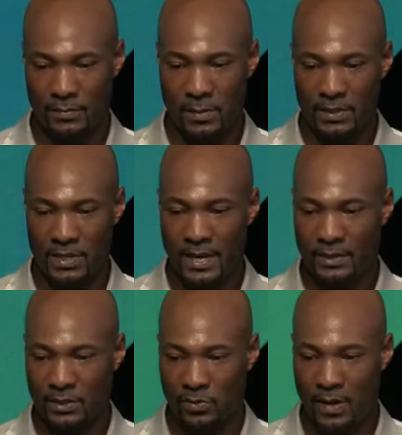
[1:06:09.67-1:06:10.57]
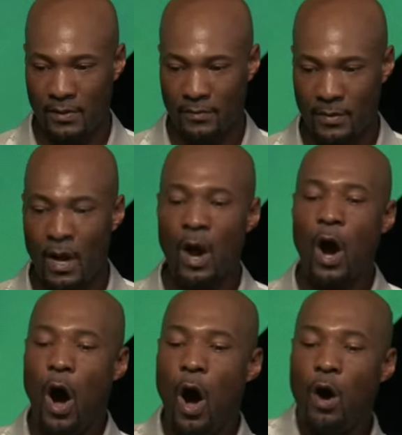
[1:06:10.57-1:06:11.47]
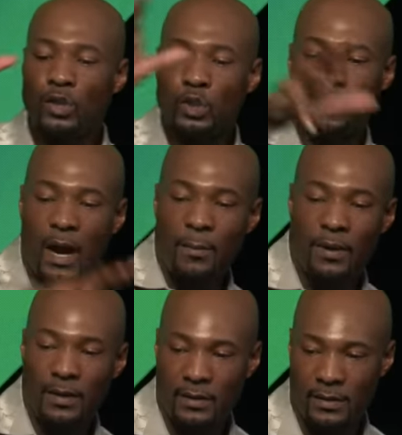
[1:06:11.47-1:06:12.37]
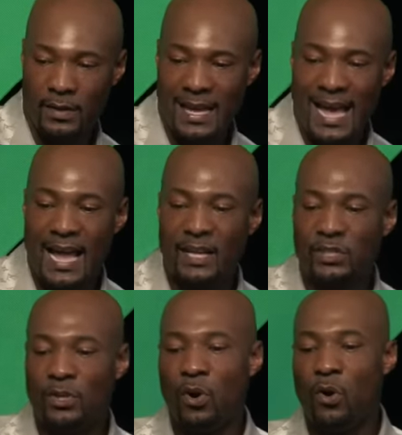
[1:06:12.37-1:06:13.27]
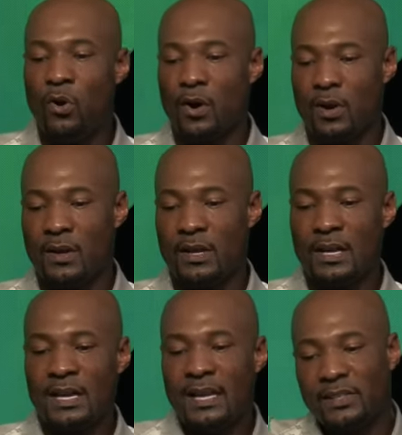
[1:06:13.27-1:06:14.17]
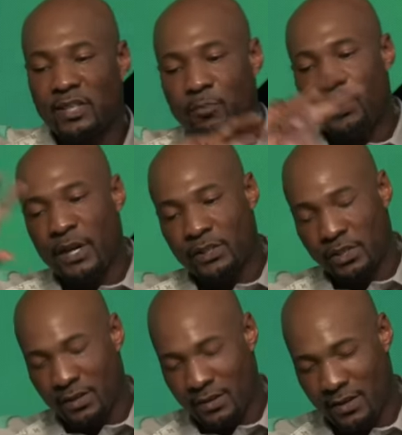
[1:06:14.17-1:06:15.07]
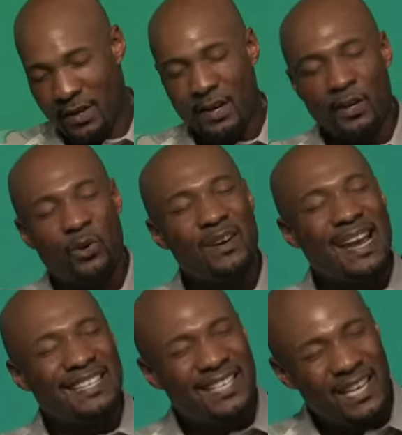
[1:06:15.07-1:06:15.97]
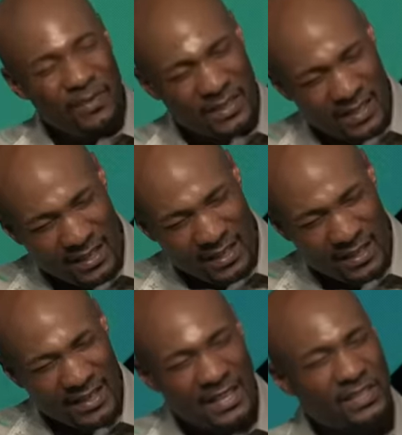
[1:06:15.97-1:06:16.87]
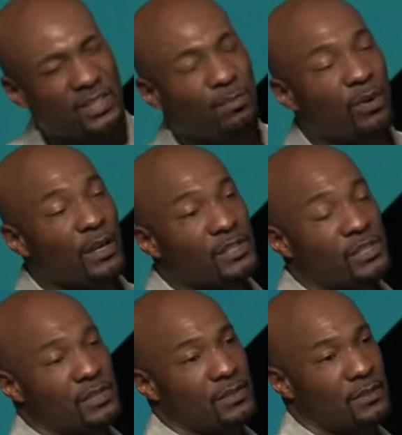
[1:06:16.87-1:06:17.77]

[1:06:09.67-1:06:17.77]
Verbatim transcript: Let me say it this way all trauma at its core is a picture, creativity is to brush.